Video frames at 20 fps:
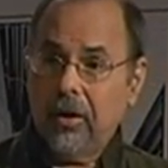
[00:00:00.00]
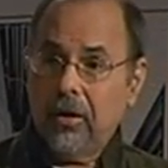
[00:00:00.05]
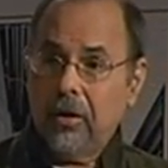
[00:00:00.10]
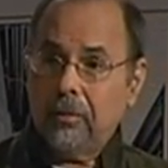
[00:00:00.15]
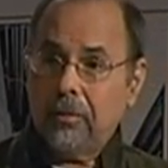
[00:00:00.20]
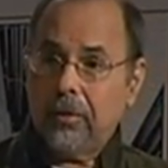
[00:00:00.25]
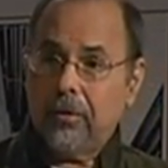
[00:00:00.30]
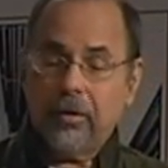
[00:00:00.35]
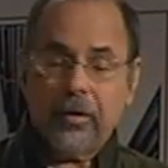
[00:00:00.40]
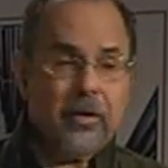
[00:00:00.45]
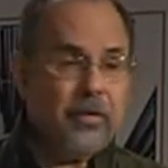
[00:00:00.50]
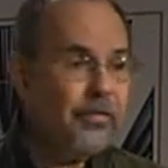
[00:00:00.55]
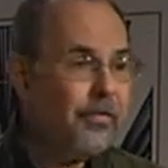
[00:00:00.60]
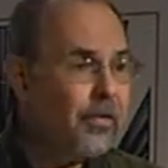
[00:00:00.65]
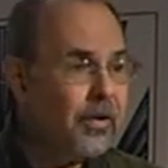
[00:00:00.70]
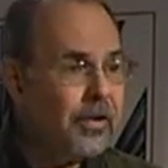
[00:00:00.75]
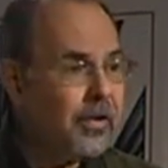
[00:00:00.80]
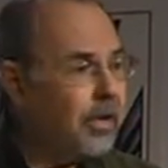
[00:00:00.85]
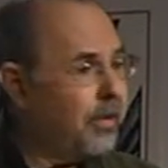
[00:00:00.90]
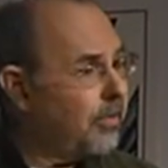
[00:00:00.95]
But you're going to
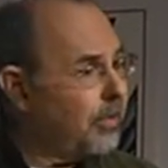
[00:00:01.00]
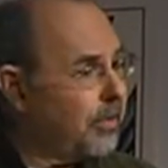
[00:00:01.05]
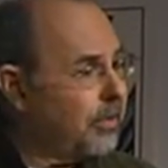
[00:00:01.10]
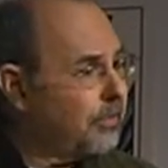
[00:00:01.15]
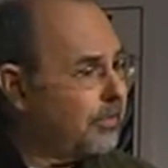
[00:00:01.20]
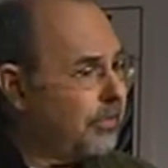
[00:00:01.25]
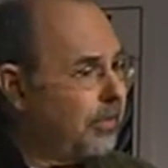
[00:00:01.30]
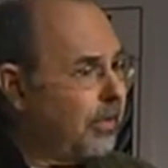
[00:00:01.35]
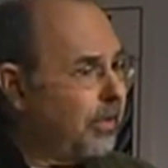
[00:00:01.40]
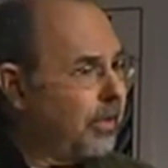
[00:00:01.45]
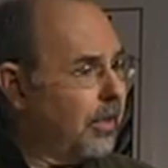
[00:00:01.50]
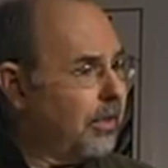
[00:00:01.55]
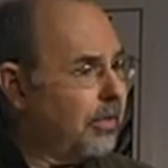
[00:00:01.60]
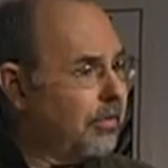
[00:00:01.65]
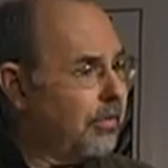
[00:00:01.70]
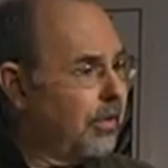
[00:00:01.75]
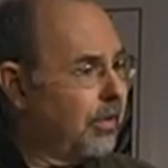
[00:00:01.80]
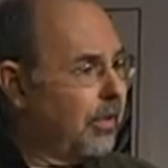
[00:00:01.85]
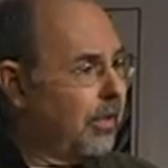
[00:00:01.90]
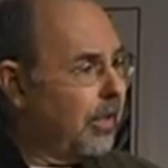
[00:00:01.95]
find out it's
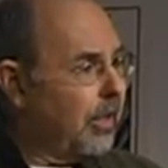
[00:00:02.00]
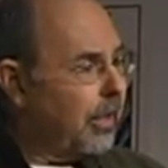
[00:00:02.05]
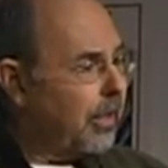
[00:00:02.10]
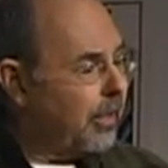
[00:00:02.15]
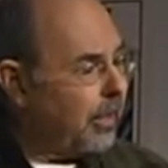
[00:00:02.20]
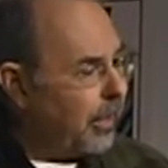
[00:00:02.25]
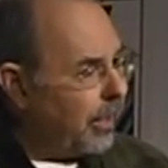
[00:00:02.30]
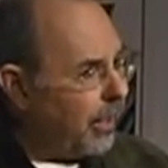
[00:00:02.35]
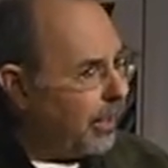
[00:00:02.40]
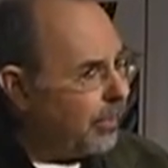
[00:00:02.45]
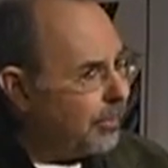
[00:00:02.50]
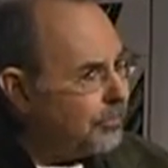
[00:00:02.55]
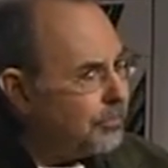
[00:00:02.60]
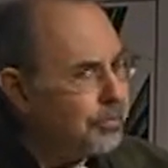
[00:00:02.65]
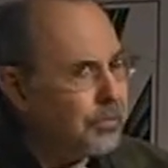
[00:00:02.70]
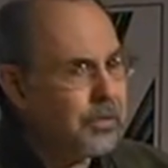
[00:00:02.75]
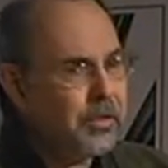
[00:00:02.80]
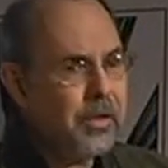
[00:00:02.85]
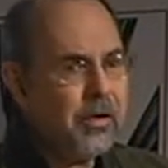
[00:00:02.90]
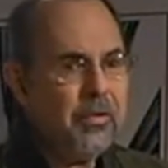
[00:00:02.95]
not. And as
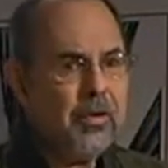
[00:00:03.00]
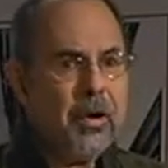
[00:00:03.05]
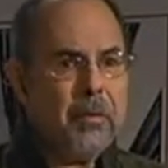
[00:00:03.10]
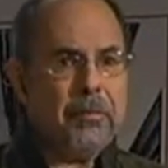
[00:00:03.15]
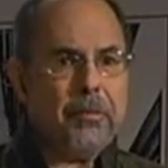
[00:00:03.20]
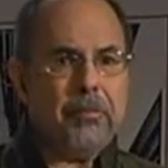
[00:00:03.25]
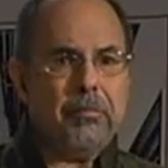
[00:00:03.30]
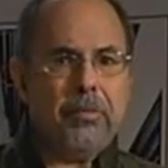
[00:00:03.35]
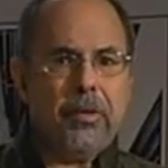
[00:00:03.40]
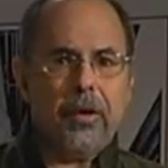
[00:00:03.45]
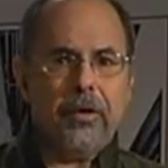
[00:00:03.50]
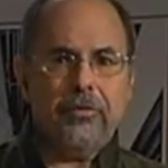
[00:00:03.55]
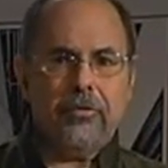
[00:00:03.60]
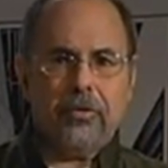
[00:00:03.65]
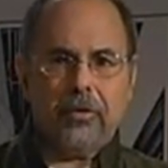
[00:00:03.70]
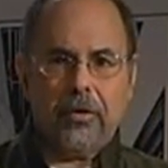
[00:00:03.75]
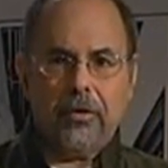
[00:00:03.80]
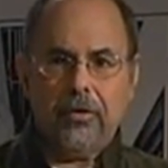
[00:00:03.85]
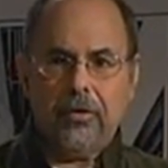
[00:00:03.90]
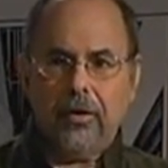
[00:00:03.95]
we go up in
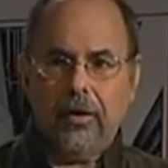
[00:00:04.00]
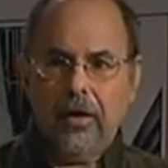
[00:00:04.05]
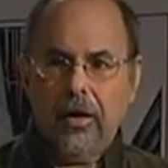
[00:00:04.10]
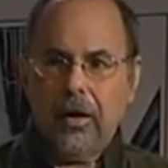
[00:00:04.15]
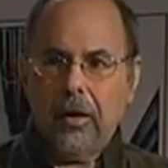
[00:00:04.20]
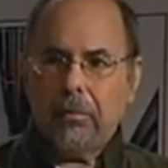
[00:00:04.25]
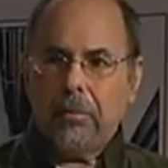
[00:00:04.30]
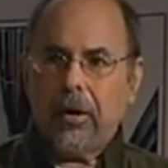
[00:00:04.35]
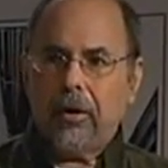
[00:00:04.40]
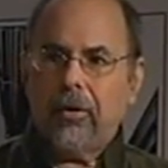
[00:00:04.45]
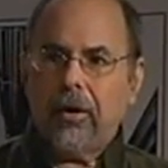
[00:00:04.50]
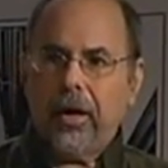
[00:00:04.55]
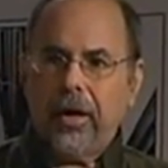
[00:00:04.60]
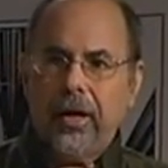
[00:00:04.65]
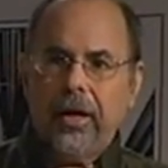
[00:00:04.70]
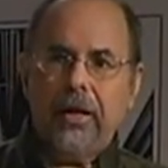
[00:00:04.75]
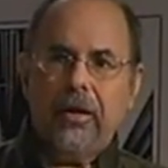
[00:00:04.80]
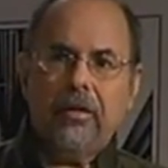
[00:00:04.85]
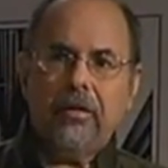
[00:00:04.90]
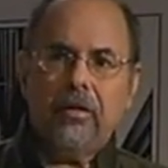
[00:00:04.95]
budget, about
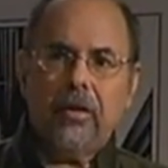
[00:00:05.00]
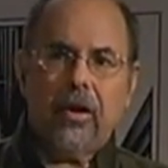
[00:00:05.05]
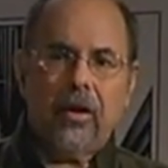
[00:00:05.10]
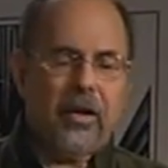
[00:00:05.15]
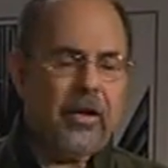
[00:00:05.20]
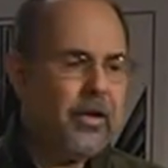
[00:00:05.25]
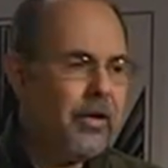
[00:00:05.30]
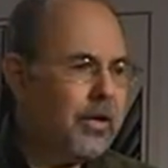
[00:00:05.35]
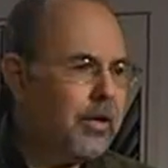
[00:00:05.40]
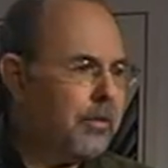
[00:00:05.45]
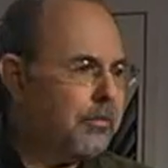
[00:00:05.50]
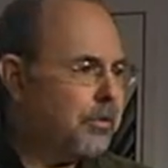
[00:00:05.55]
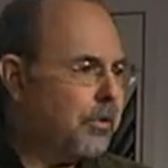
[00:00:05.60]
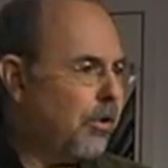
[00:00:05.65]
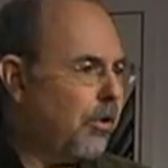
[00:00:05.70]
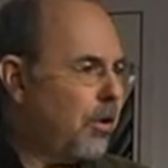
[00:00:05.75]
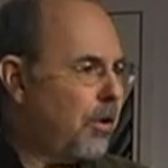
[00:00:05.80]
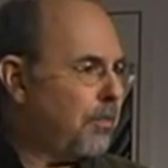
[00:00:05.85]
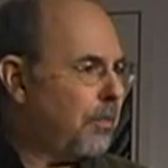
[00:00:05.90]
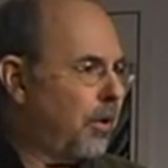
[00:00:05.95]
8 line items
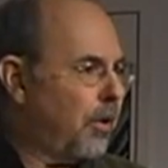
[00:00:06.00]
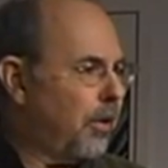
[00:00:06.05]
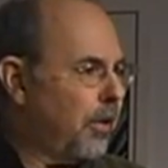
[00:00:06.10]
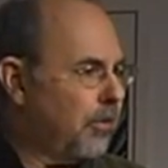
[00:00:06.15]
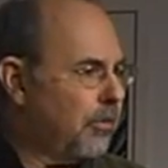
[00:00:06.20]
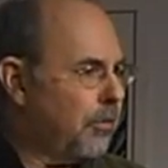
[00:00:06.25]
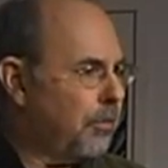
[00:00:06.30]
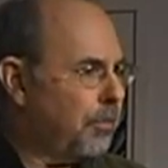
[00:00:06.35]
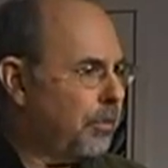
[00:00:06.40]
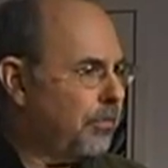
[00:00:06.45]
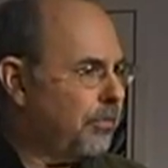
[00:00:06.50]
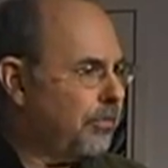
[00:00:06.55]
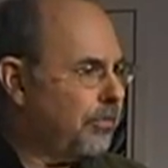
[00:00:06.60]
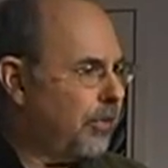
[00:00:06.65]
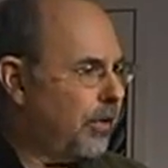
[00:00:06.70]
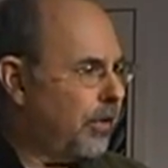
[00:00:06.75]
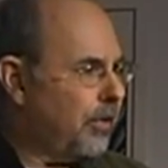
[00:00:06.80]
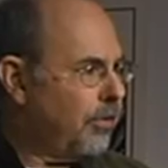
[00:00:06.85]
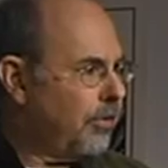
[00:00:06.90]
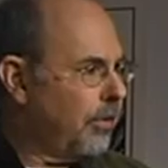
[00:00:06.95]
go up
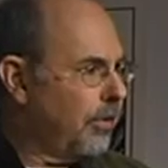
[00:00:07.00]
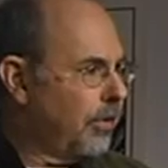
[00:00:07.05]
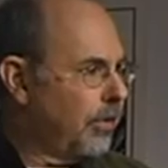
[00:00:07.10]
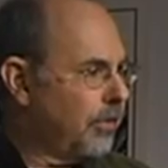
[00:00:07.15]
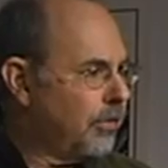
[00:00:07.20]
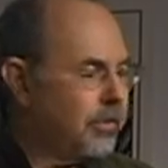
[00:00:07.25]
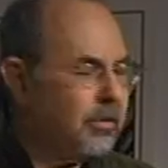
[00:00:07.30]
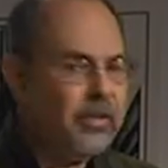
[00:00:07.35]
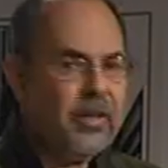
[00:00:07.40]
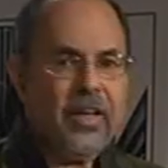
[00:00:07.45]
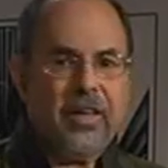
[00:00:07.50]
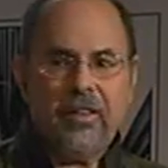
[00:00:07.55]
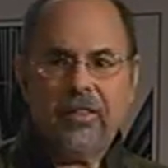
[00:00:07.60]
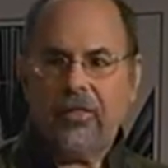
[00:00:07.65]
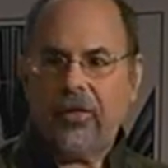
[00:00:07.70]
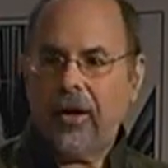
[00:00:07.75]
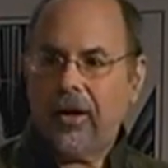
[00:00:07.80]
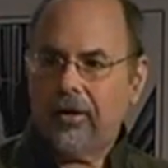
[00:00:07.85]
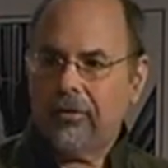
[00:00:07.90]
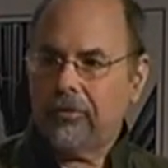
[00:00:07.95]
100% to
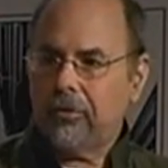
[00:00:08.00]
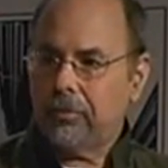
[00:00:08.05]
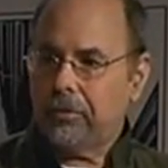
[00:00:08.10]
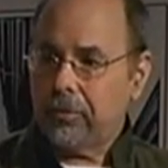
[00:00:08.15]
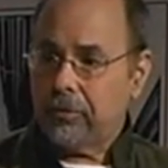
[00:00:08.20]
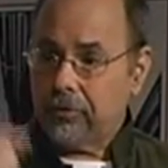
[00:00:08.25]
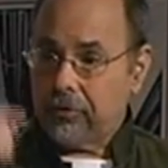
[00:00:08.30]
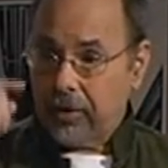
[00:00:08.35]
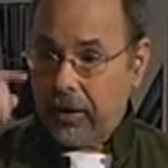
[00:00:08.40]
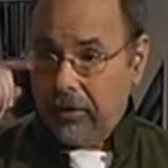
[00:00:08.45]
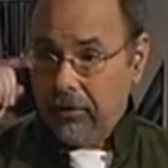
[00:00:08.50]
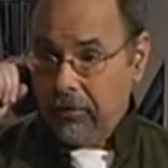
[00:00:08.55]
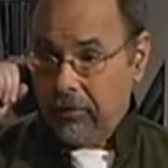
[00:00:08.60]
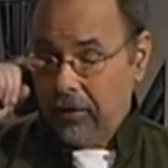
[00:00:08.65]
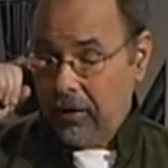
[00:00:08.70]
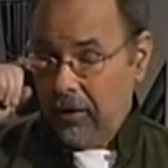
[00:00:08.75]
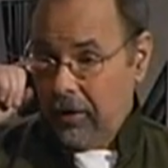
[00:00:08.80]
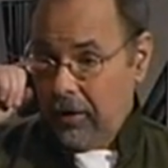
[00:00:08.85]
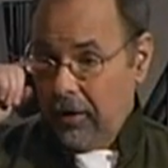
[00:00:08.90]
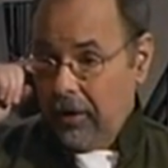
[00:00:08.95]
10,000%,
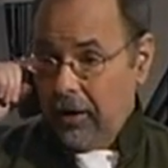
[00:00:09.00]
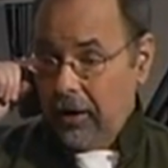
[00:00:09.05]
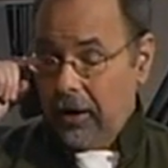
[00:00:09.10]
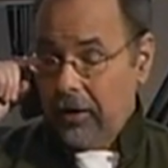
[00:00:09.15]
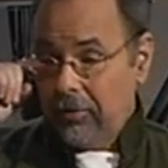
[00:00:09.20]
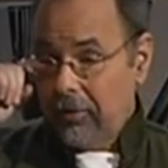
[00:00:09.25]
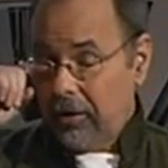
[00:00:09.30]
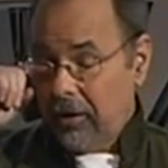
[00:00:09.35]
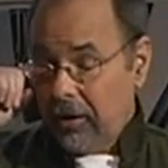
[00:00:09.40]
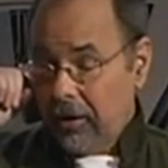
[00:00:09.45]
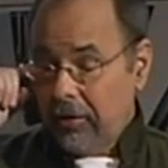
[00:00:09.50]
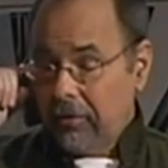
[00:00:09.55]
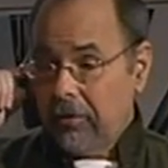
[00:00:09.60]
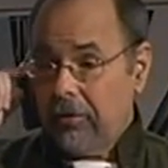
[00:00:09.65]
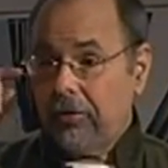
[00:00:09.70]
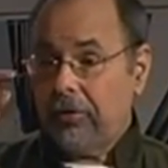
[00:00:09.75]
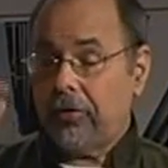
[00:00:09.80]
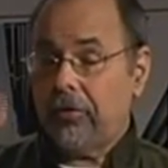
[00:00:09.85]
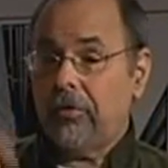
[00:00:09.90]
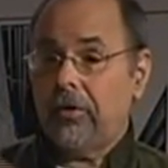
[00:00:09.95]
and the other
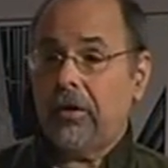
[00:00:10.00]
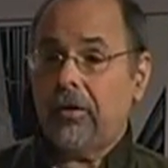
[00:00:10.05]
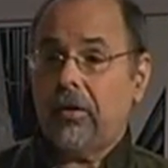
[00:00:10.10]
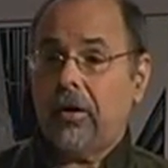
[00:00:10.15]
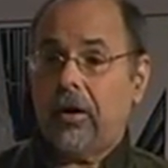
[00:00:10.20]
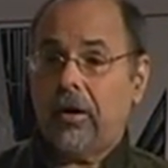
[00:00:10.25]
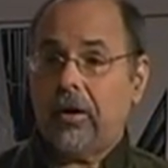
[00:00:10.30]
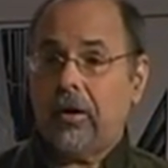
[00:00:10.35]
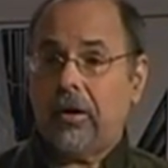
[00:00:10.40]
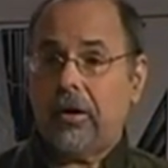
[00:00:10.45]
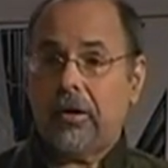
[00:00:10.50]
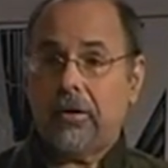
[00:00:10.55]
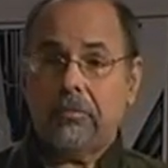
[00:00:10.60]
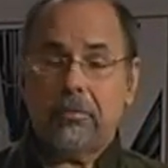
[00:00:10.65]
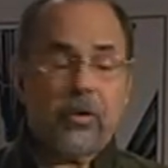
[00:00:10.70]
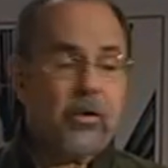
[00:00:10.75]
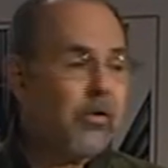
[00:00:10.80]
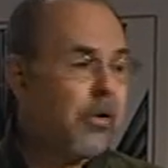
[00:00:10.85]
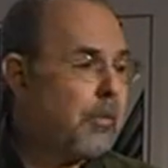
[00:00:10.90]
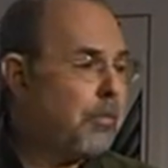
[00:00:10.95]
30 line items
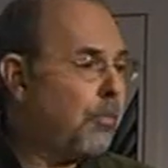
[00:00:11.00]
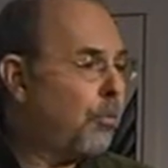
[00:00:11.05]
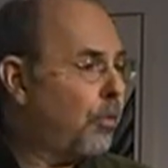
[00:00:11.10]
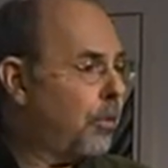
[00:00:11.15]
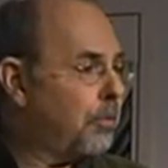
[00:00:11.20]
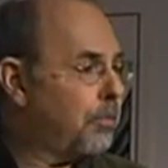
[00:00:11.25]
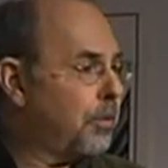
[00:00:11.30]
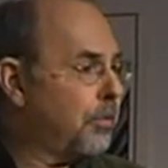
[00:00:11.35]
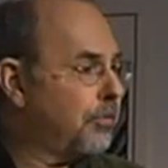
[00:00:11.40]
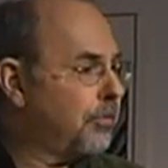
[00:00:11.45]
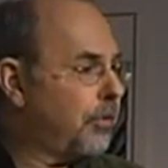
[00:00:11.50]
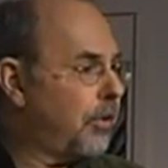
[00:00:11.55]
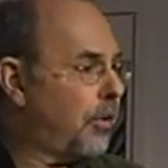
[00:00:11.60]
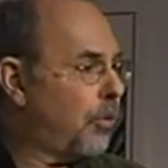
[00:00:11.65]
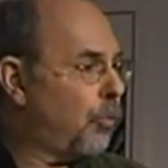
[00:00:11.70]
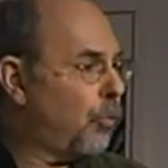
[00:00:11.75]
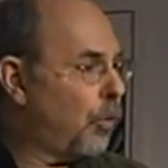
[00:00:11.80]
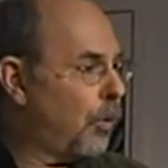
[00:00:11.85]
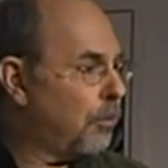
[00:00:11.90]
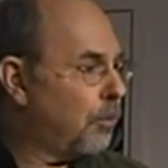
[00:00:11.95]
go up 1%,
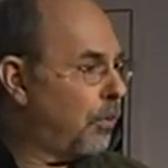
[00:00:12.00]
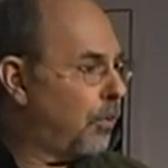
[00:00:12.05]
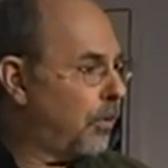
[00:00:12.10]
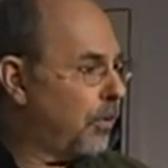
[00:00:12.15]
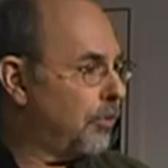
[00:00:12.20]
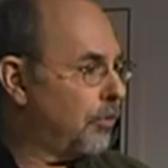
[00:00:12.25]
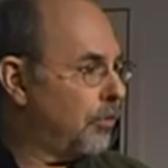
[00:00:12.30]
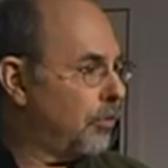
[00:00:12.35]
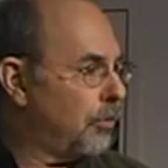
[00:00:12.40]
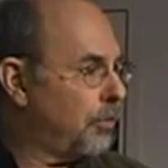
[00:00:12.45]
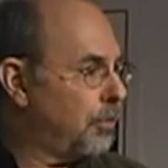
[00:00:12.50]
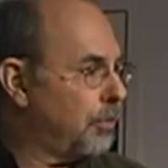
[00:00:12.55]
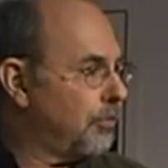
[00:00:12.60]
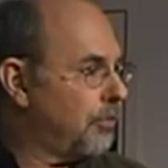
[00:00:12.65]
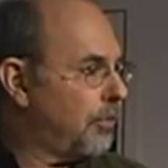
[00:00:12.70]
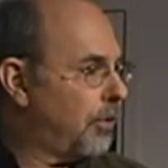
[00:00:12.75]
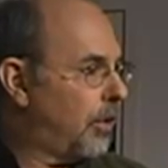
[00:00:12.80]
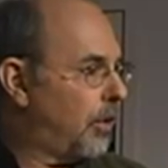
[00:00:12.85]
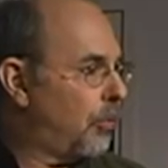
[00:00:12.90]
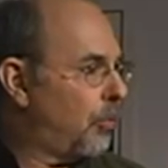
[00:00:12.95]

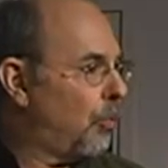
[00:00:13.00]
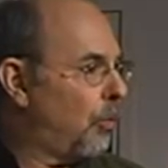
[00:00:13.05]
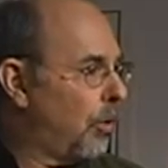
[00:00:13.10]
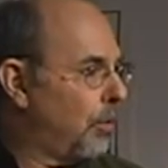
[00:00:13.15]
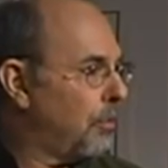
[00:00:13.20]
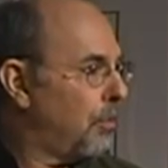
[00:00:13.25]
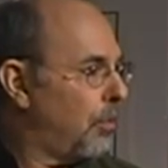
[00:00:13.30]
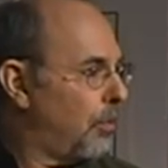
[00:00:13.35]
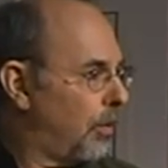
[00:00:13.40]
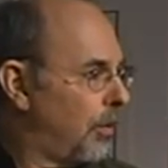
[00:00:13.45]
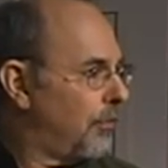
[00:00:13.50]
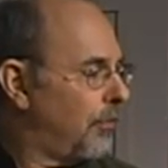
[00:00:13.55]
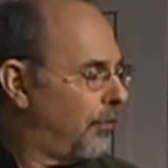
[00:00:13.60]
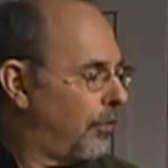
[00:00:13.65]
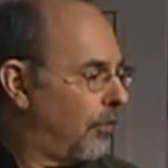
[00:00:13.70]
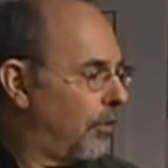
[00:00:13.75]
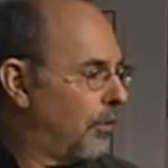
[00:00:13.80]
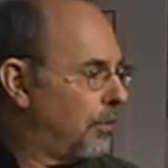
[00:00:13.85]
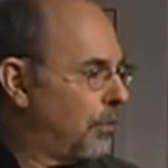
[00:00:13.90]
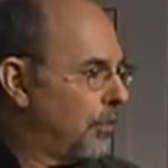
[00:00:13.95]
1.2%,
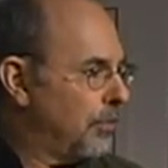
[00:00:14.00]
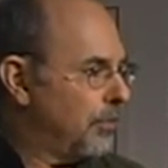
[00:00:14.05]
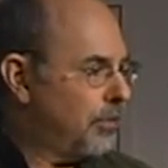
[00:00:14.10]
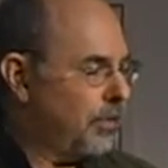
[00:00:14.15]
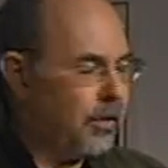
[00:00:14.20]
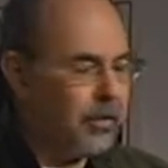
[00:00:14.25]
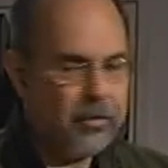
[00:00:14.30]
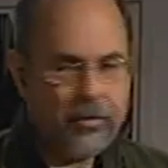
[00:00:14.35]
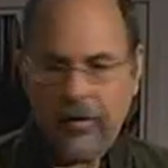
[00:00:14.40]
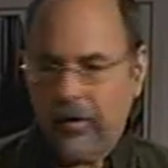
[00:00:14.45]
1.4%.